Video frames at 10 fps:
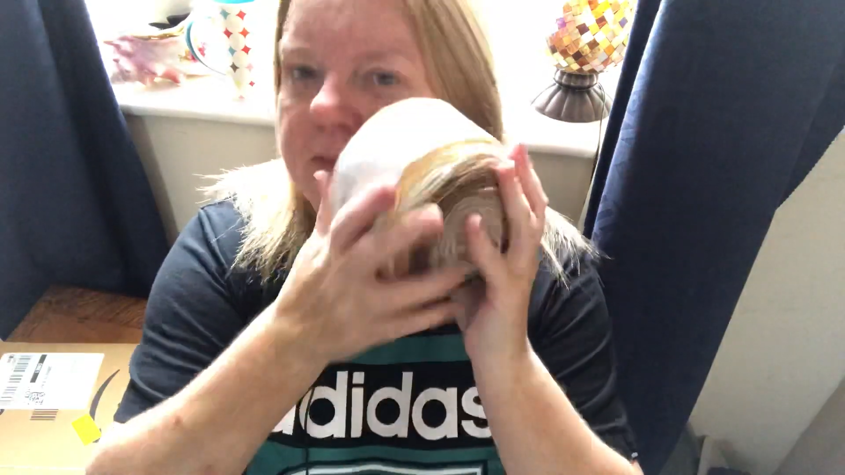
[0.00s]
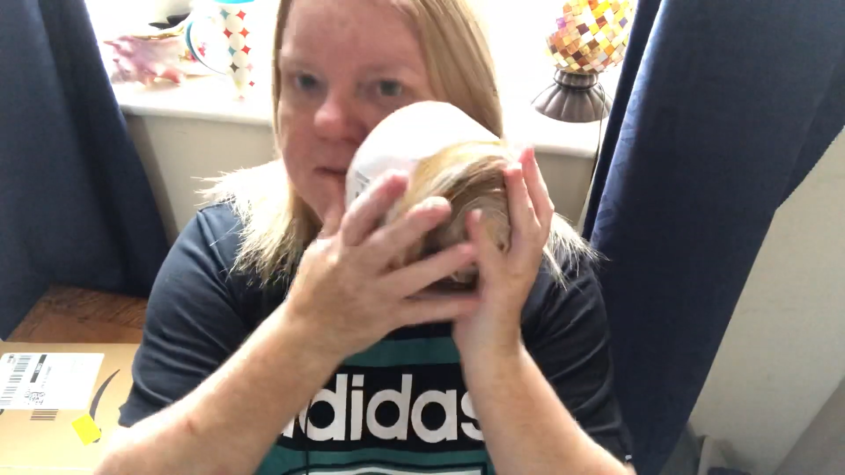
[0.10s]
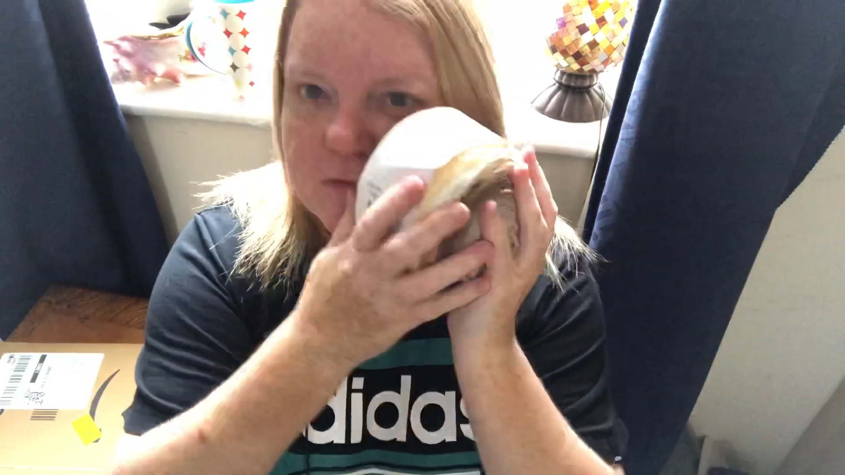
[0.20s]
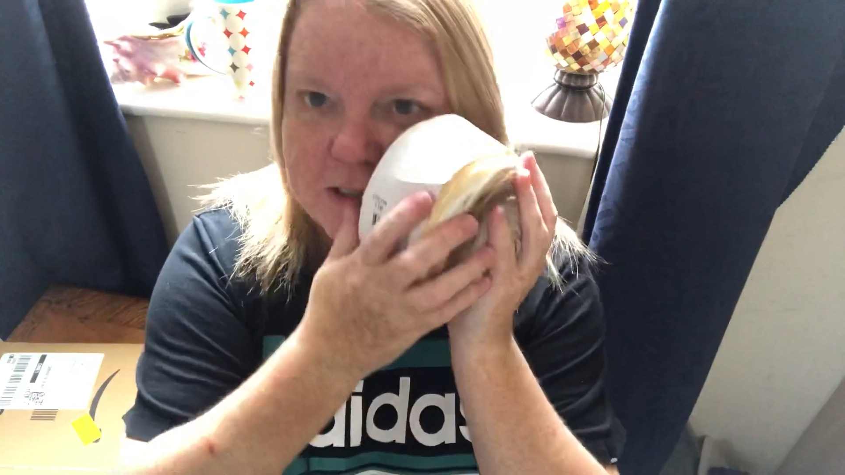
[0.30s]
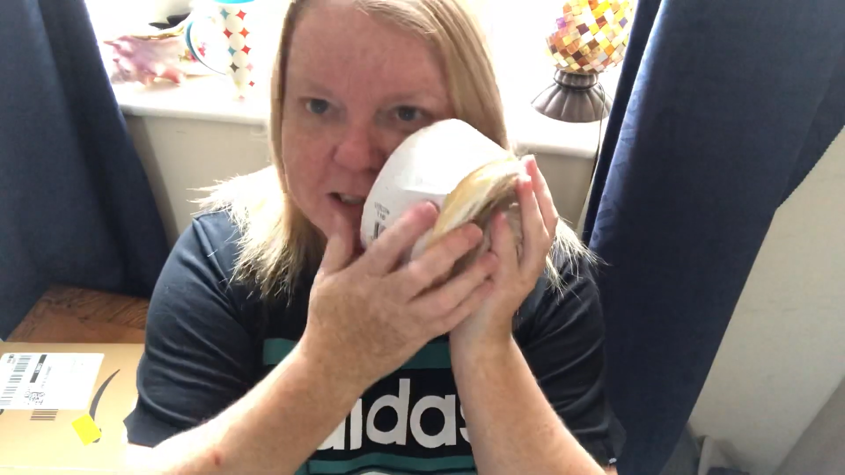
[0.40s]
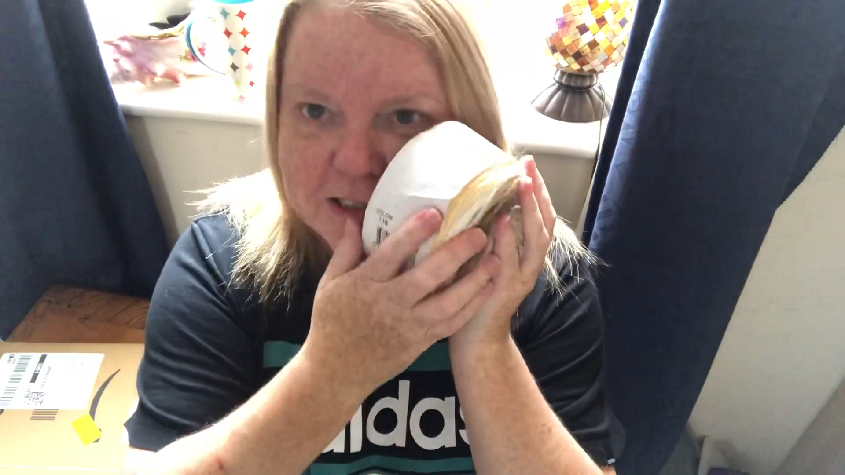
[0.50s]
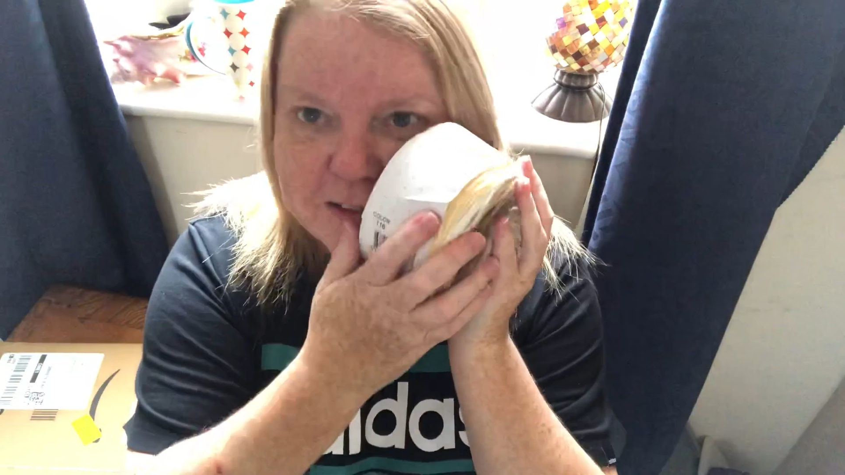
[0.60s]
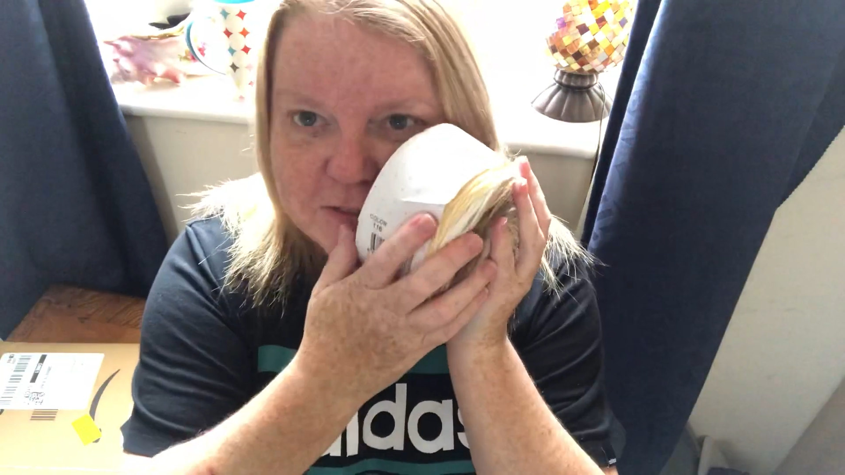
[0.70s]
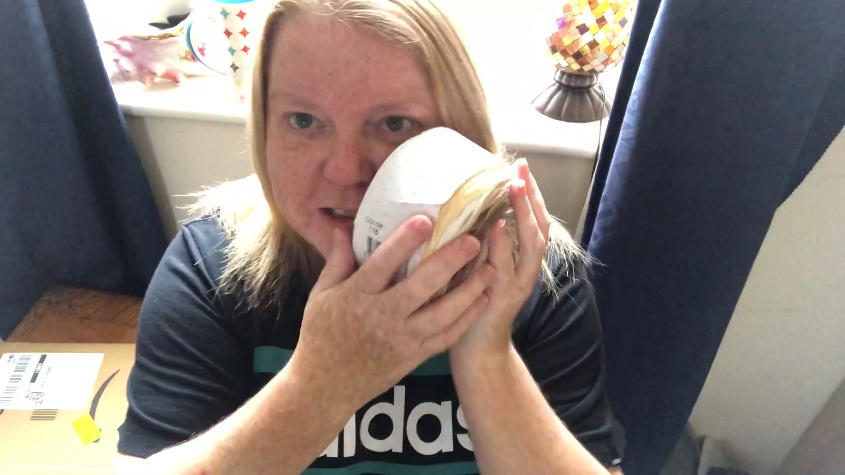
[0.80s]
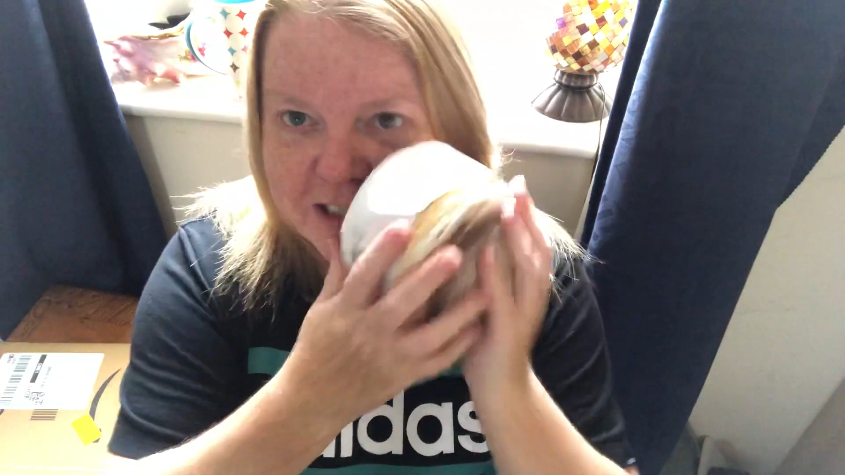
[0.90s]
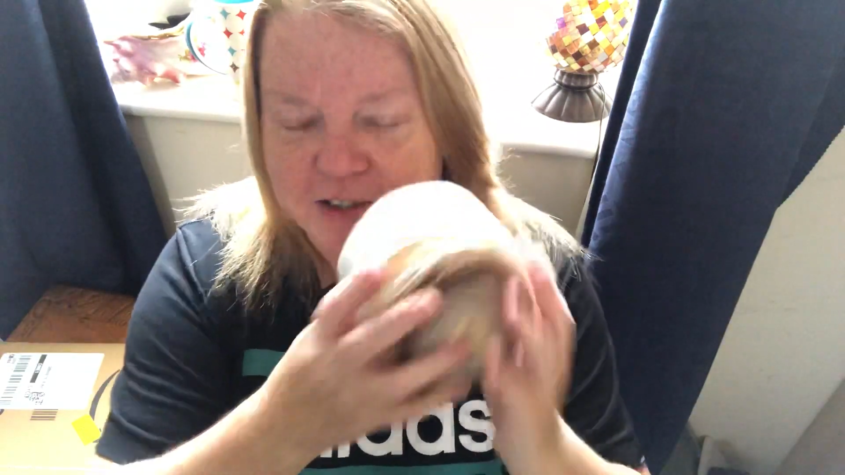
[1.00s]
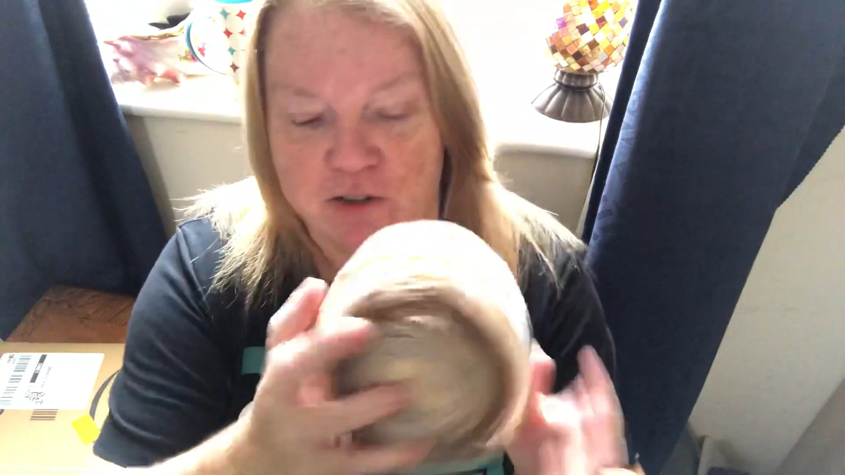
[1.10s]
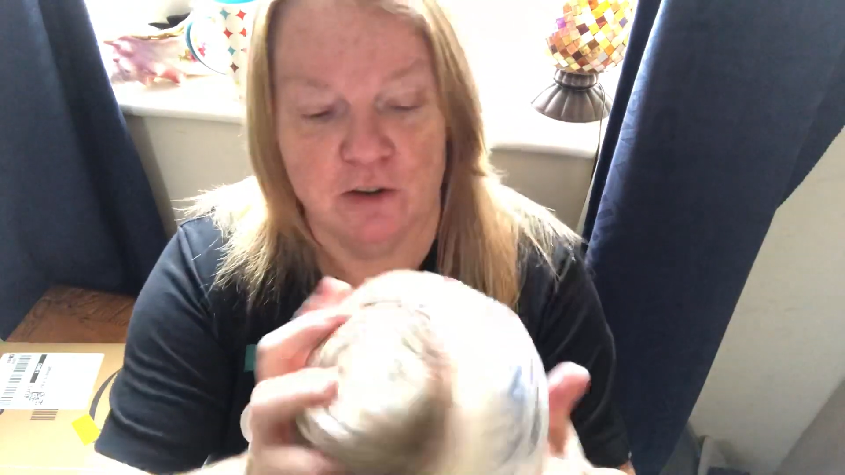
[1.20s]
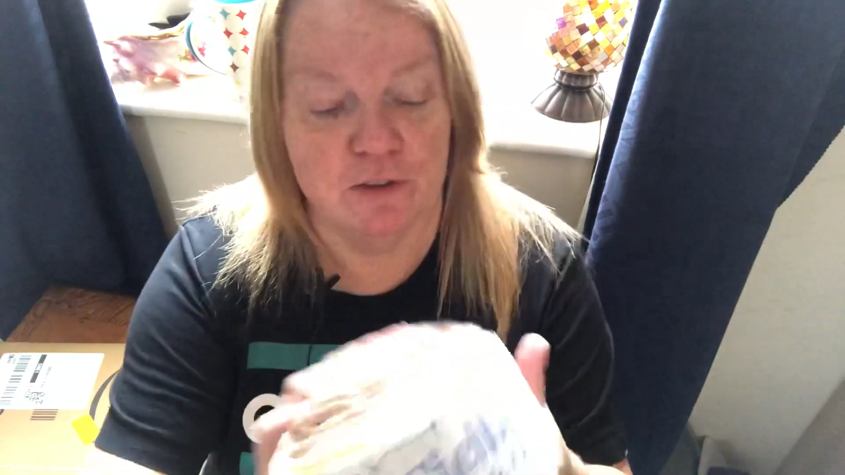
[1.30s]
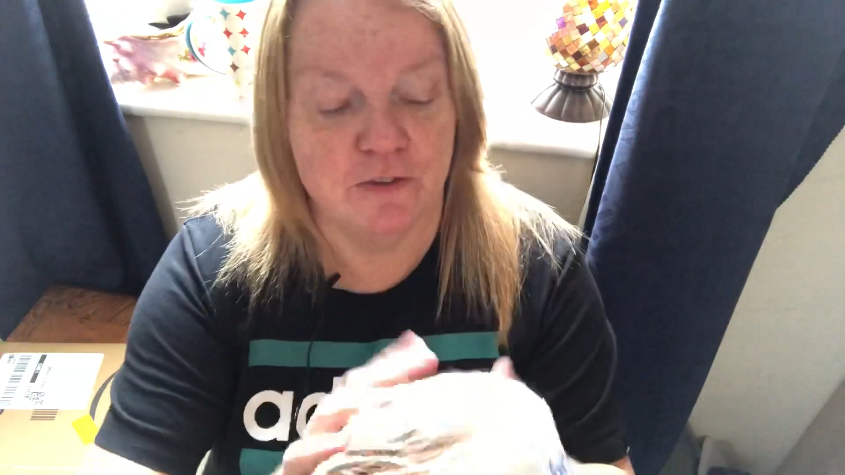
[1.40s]
Really, really
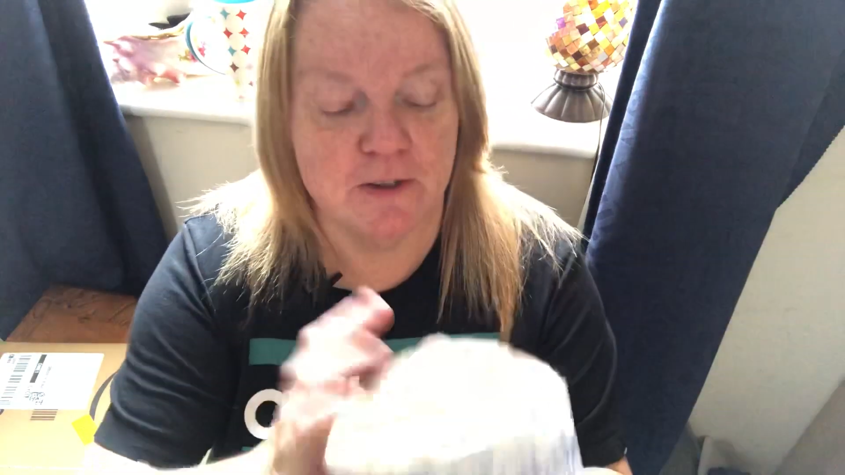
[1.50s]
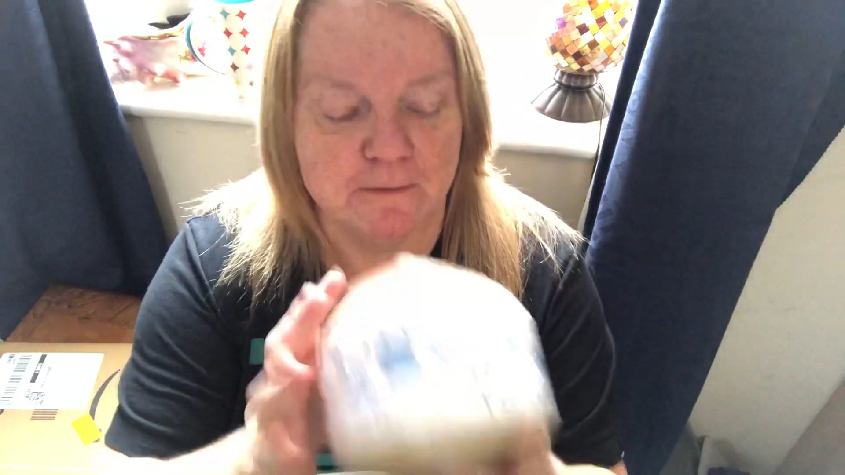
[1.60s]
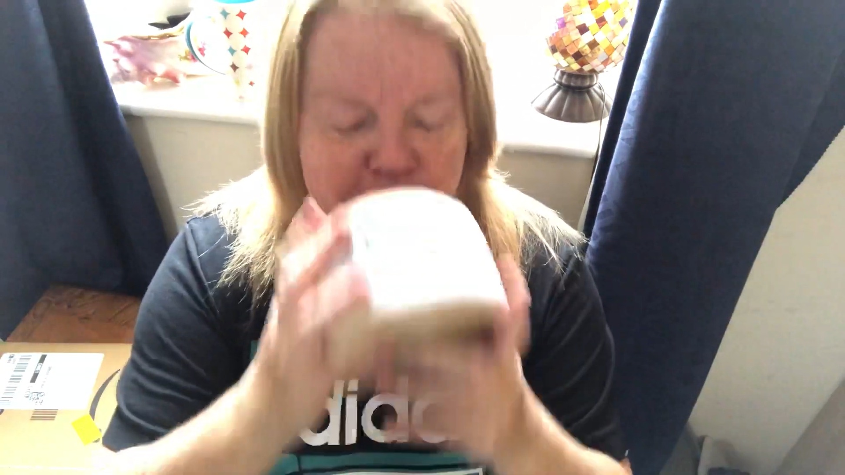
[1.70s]
soft.